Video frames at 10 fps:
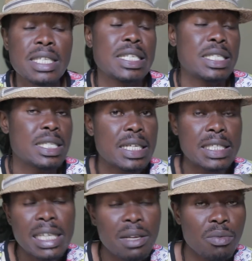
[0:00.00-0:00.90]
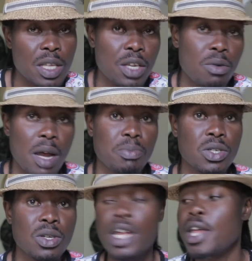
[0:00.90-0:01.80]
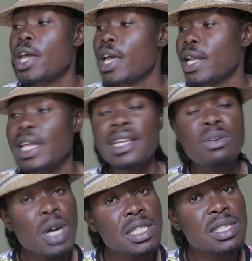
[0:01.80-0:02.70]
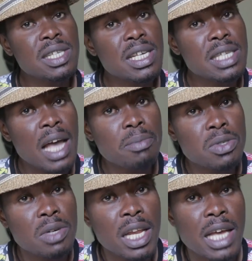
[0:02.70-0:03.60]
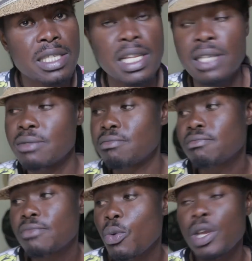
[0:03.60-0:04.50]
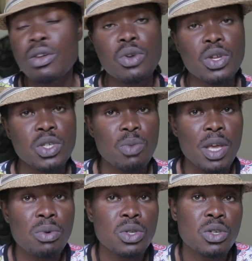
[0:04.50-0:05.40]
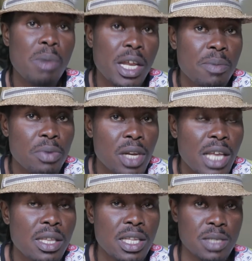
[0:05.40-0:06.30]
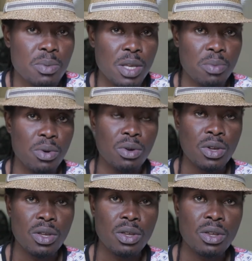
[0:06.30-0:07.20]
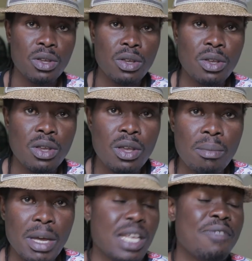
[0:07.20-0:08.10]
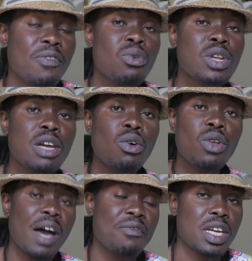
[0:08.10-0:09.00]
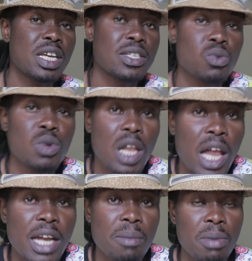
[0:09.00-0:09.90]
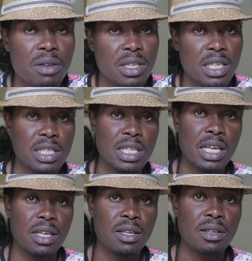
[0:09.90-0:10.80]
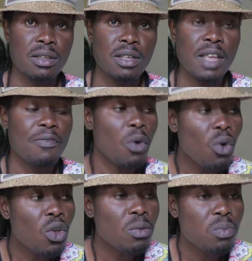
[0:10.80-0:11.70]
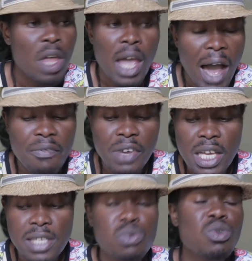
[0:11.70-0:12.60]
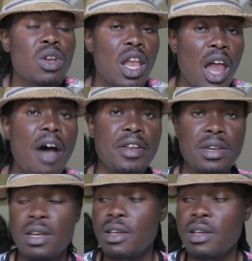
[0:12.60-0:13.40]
and they start dealing with corruption, then the Westerners come to realize that we're not going to be able to manipulate these people. But if only all Africans would learn about this thing. If all Africans would learn,